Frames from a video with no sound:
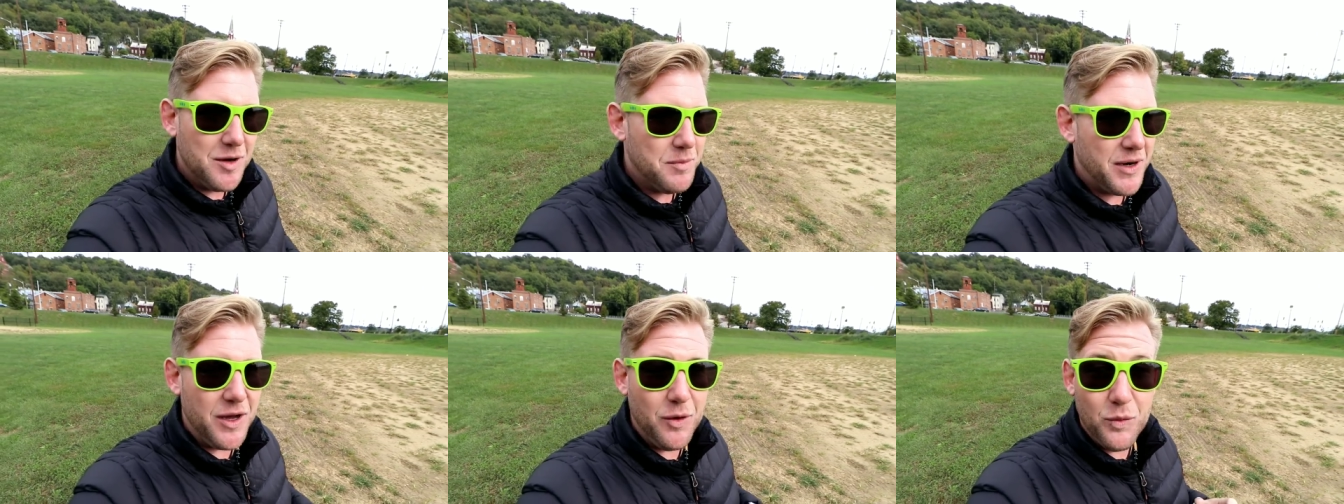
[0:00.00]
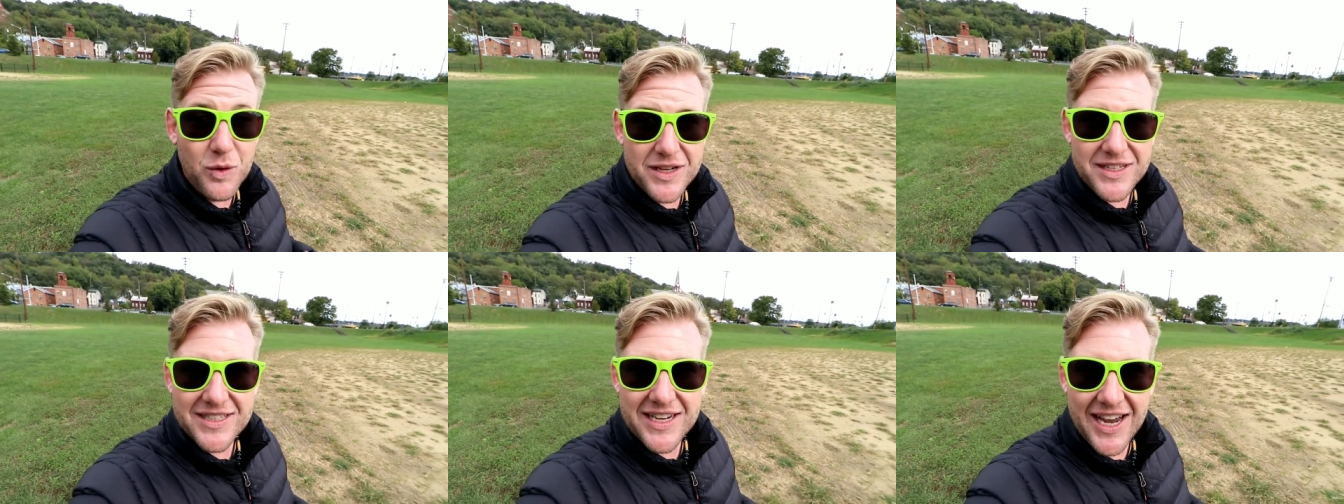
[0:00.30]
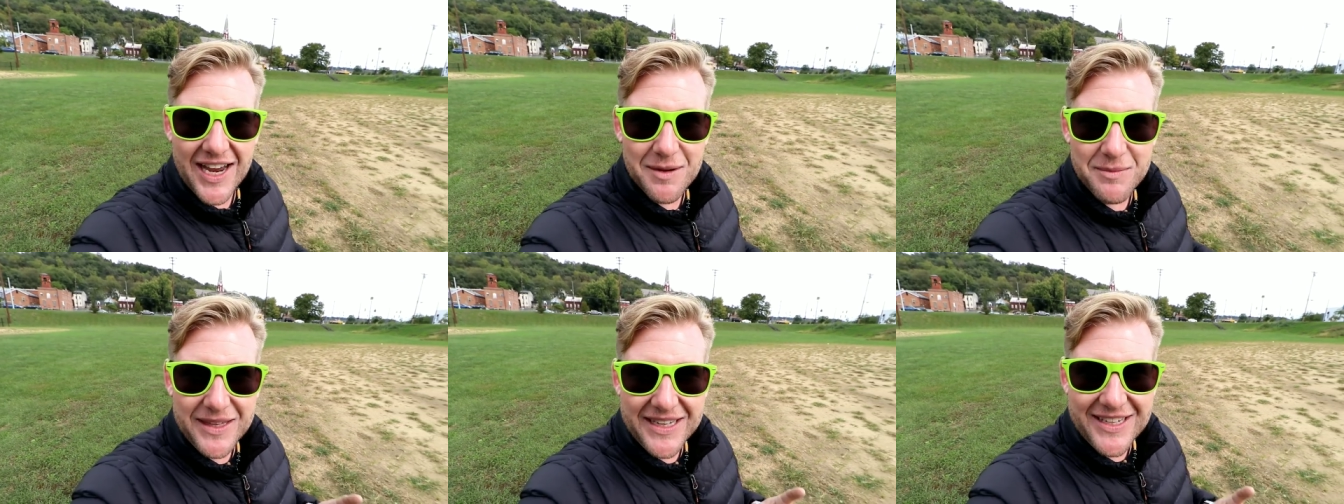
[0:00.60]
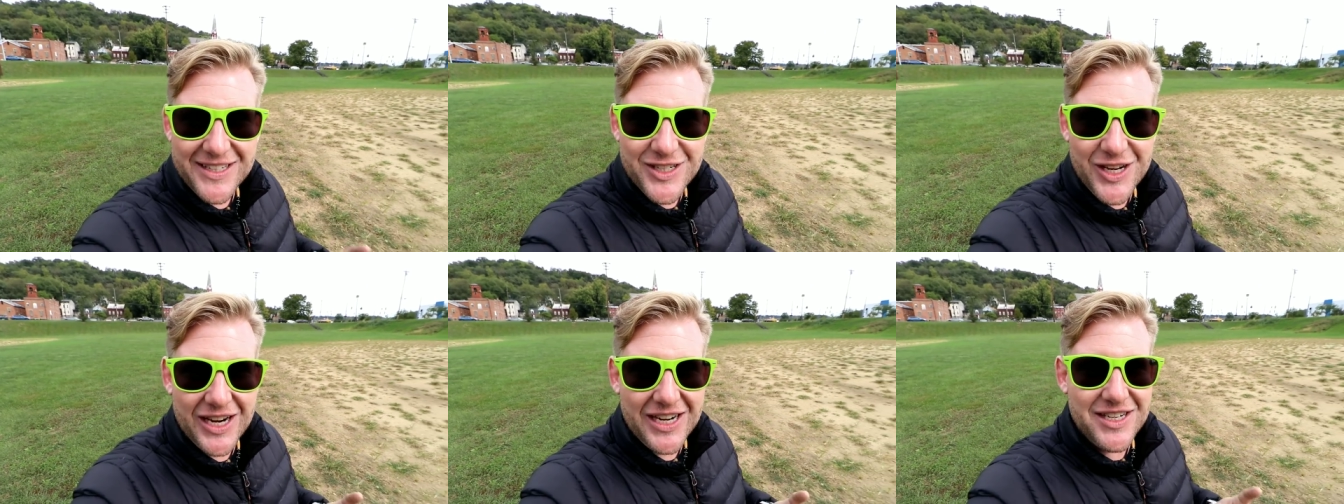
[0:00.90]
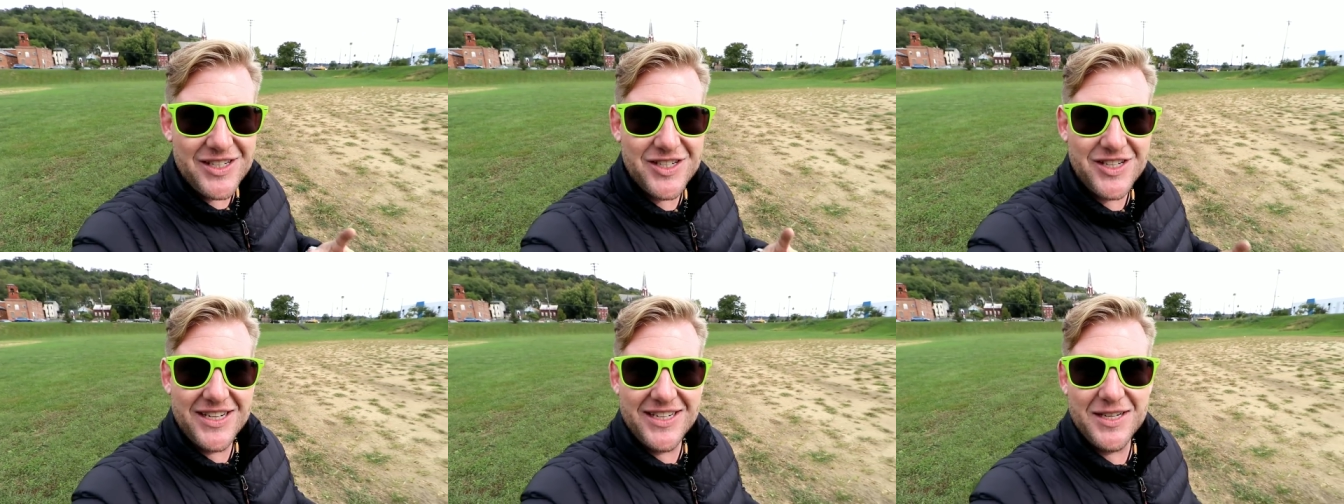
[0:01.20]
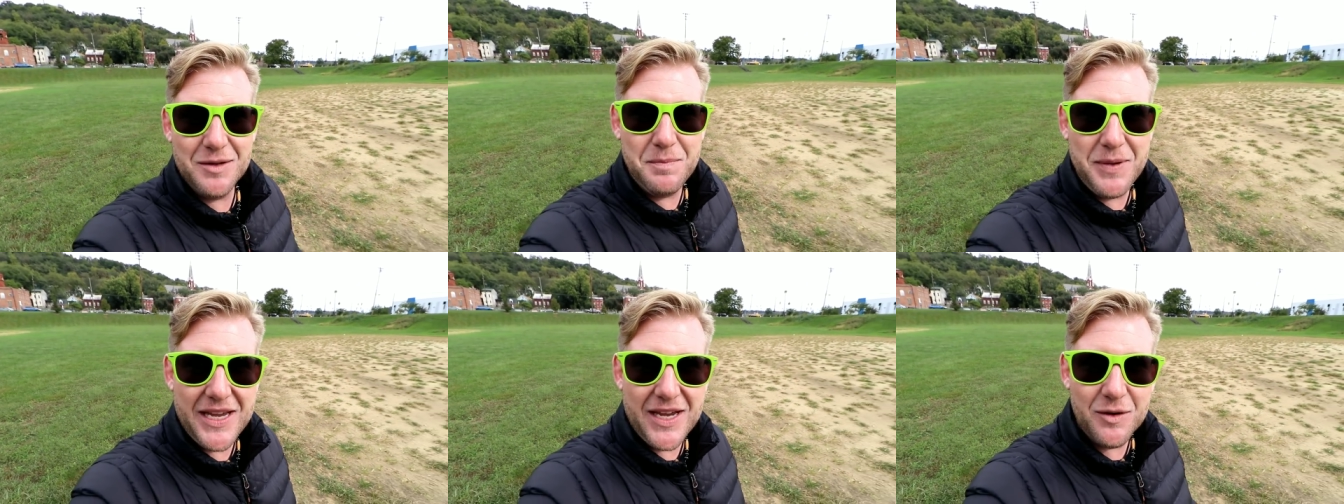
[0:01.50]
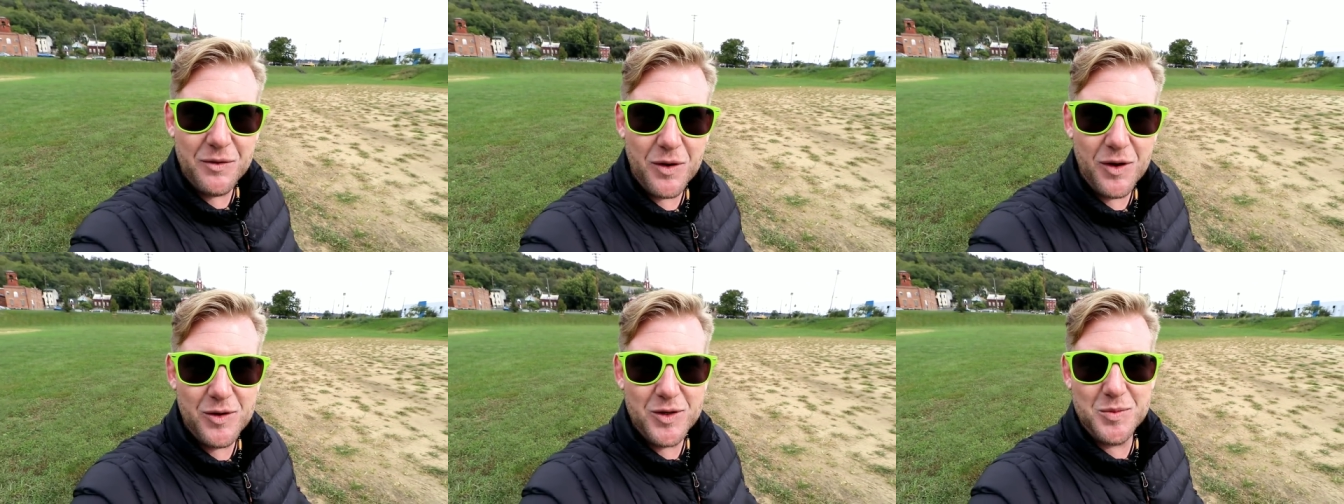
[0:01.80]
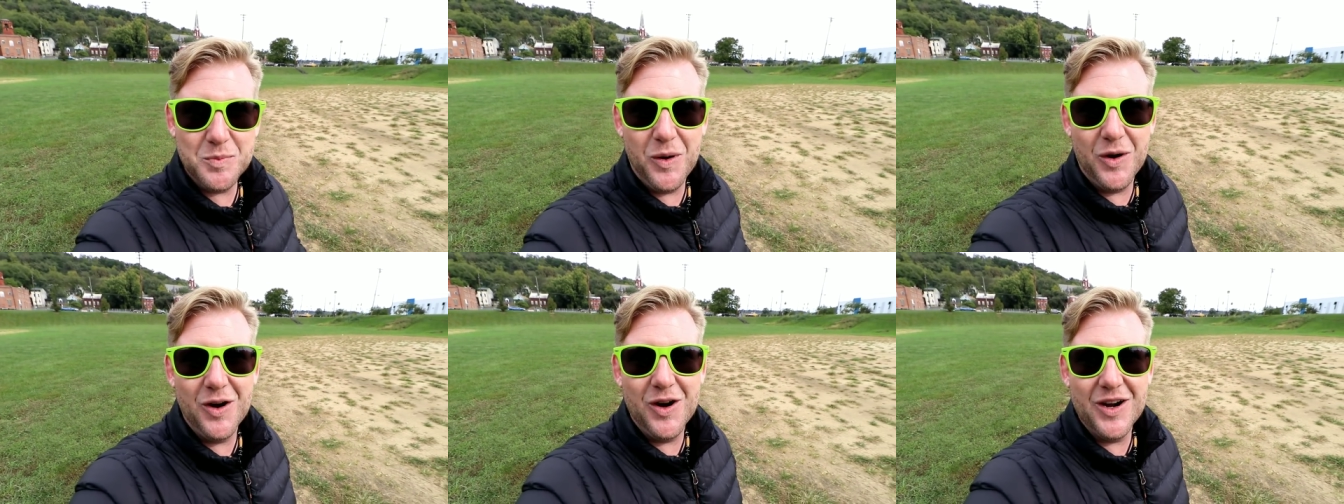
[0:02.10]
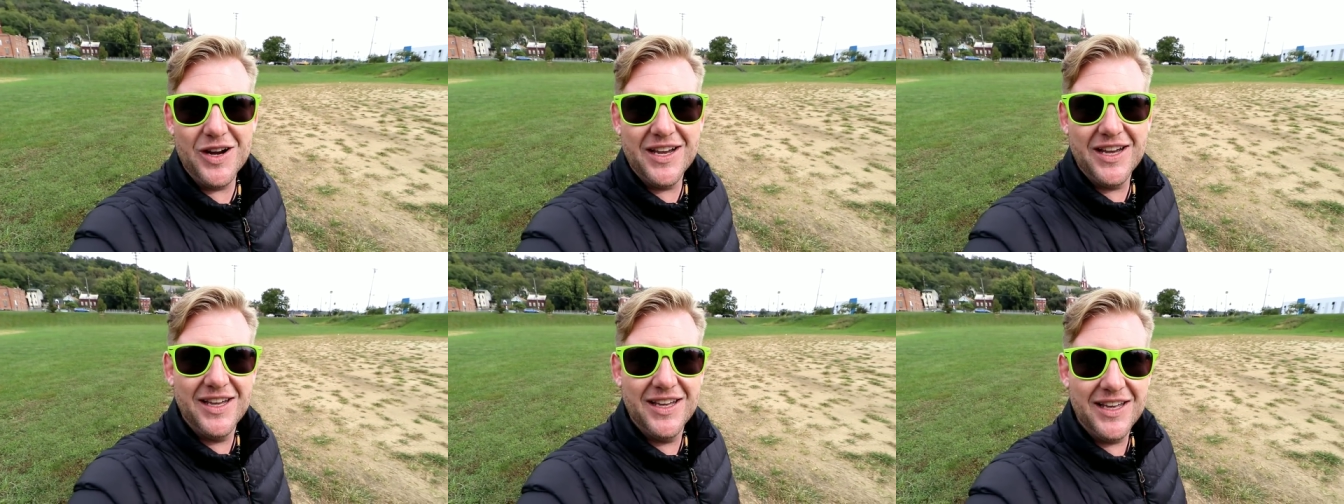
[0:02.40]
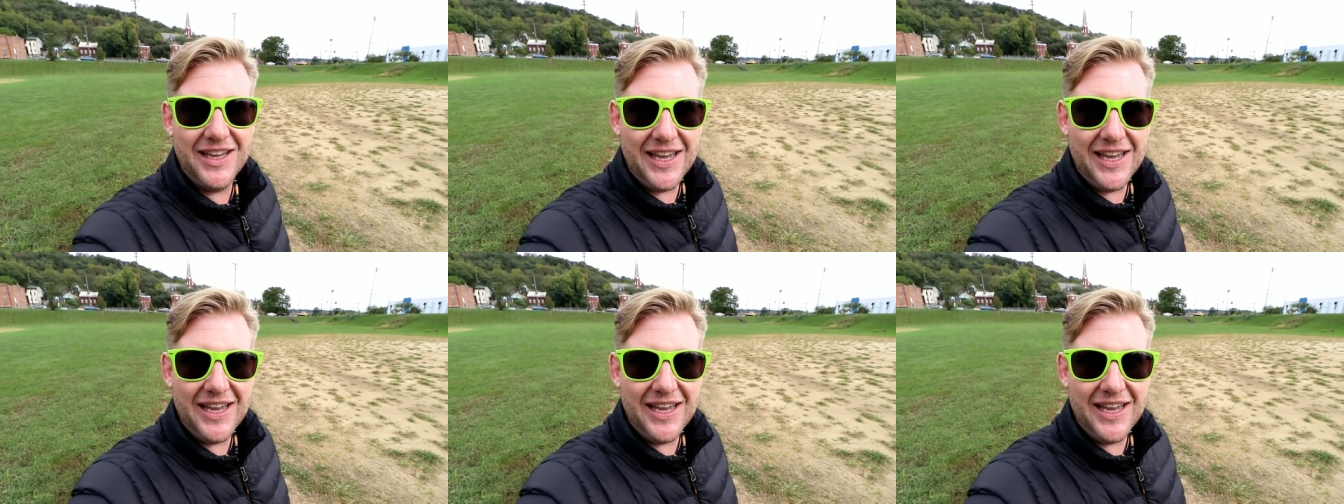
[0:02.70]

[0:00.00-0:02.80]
but at one time they changed it to Pete Rose Park,